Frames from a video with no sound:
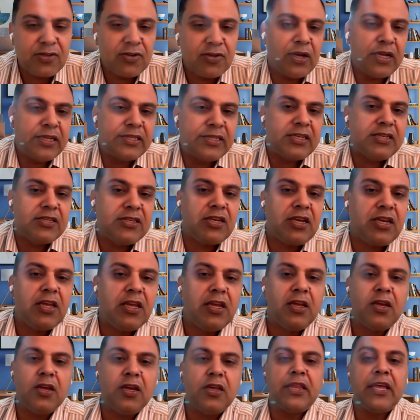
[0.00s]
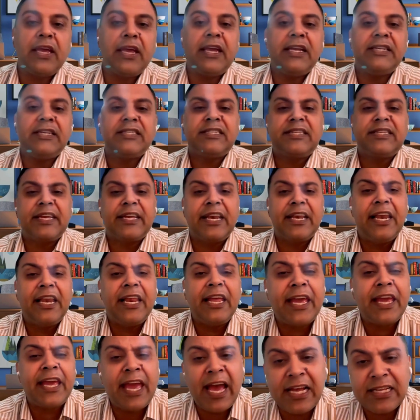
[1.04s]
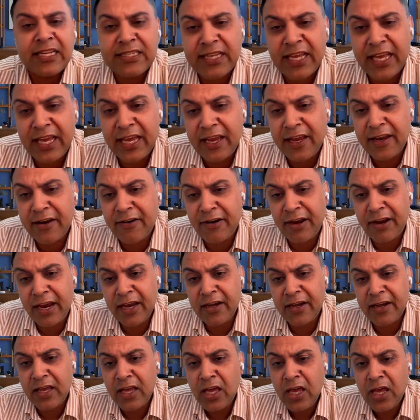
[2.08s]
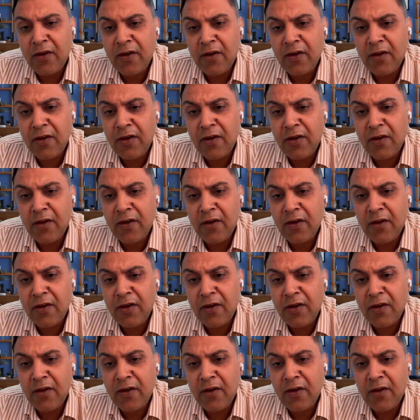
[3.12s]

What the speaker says: So essentially, there is a signaling cascade, right,